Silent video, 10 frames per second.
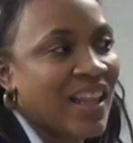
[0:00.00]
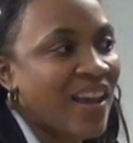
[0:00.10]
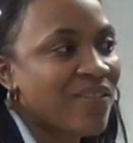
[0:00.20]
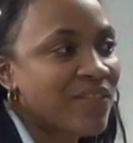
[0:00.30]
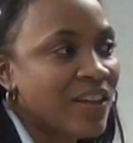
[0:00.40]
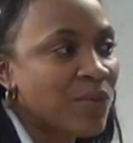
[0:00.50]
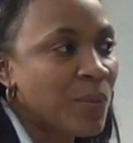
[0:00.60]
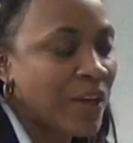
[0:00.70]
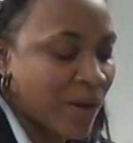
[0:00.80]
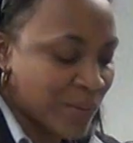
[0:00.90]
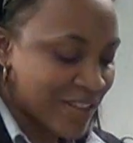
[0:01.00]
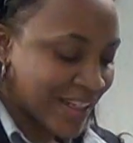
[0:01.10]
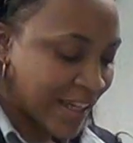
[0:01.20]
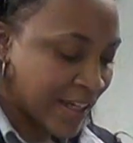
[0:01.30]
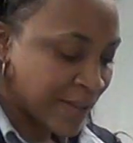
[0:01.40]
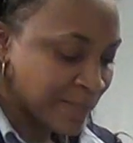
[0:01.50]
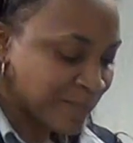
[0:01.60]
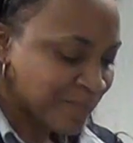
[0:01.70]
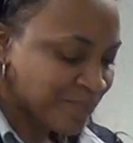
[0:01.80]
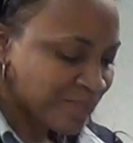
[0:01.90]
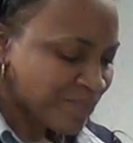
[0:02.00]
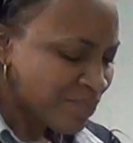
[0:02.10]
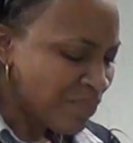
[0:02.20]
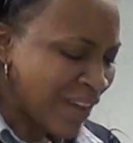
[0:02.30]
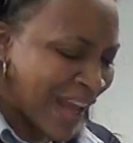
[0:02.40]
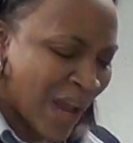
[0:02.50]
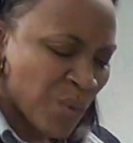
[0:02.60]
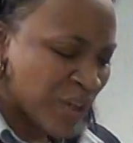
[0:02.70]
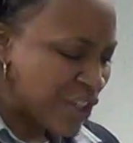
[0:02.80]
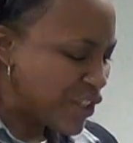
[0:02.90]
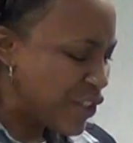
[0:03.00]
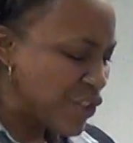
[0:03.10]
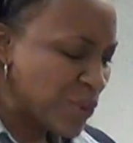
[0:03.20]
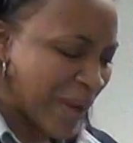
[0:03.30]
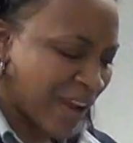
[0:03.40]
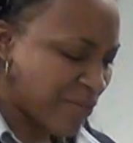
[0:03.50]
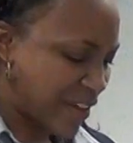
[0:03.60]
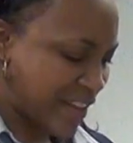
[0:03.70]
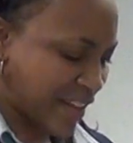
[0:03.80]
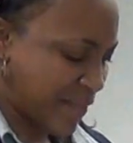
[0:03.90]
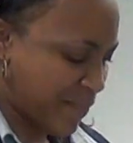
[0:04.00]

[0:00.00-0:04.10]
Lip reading: life, even when I was a kid. I wanted to do everything.